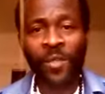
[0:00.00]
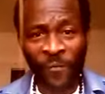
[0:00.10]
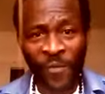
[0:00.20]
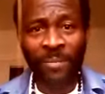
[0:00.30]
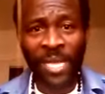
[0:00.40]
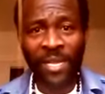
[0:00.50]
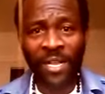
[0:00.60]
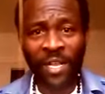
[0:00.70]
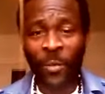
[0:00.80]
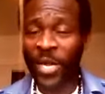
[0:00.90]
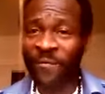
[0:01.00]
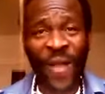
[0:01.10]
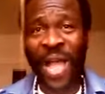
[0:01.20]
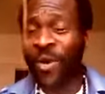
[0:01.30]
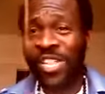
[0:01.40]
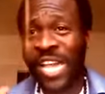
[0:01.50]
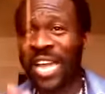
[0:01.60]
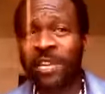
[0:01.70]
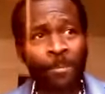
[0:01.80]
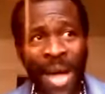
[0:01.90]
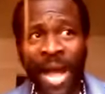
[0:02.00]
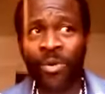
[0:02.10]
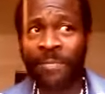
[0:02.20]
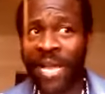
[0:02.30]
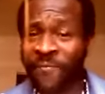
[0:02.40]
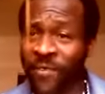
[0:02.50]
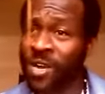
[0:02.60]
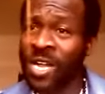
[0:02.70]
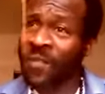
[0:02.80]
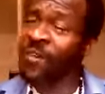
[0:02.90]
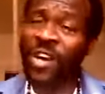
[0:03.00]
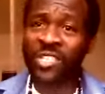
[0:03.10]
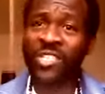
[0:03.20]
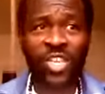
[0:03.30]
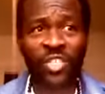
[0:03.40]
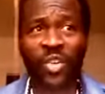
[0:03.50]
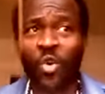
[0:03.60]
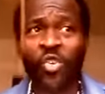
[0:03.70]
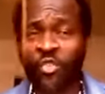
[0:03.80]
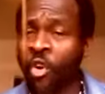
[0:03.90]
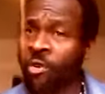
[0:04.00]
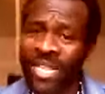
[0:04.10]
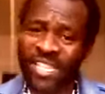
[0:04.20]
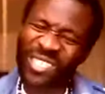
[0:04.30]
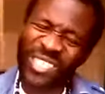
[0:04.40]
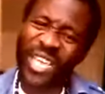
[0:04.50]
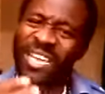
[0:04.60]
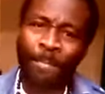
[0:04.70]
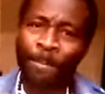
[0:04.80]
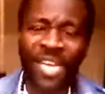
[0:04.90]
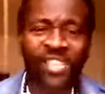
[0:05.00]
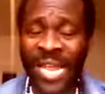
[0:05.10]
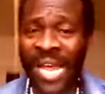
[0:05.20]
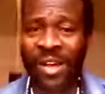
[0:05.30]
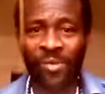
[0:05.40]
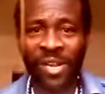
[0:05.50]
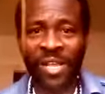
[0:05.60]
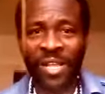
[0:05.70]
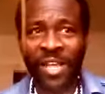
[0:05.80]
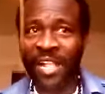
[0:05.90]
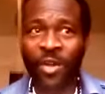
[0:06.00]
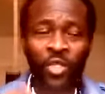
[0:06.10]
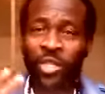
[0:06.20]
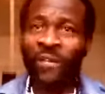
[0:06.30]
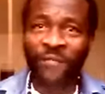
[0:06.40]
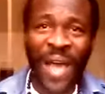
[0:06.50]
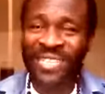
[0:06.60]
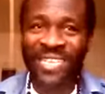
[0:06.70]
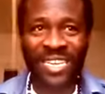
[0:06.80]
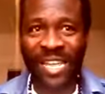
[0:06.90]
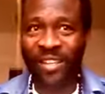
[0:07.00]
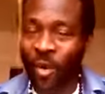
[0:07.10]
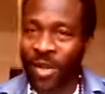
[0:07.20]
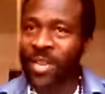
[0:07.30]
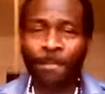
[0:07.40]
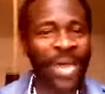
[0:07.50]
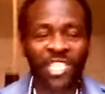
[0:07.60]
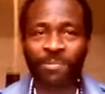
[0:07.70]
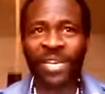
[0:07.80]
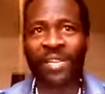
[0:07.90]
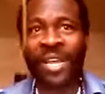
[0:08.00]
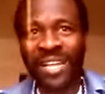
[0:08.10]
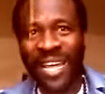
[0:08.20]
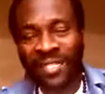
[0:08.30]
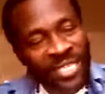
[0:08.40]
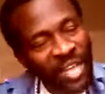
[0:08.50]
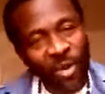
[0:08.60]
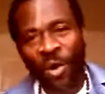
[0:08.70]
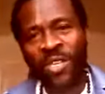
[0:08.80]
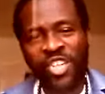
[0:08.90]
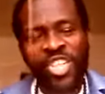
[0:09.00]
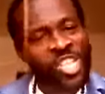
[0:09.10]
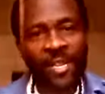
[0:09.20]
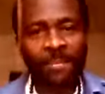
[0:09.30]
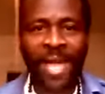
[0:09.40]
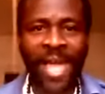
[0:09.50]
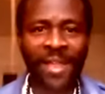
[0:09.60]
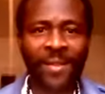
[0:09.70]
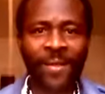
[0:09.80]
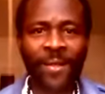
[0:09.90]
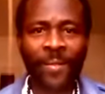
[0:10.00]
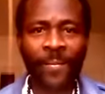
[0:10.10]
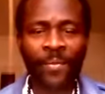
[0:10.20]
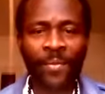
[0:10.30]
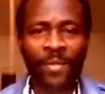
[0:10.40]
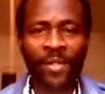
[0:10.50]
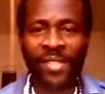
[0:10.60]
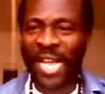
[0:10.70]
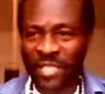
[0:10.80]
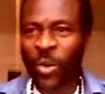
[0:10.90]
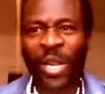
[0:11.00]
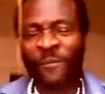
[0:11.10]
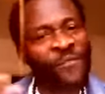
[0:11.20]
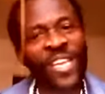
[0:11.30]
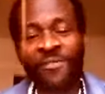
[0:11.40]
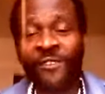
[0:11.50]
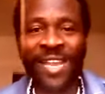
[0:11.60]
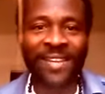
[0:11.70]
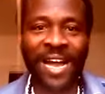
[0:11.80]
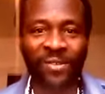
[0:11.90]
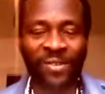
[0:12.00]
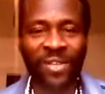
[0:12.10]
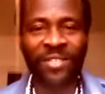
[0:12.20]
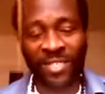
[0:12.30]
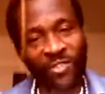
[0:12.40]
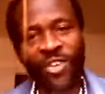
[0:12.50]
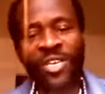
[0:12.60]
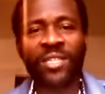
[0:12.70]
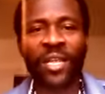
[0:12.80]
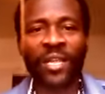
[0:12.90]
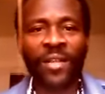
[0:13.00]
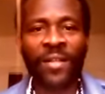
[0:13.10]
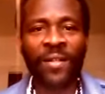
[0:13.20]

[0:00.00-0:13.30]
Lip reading: You feel me? I wish I had the power, man, for us to just go to Rome and just tear that bitch down and go to the Vatican and go in the basement and take all the shit, man. That's what I'm feeling right now. Seriously.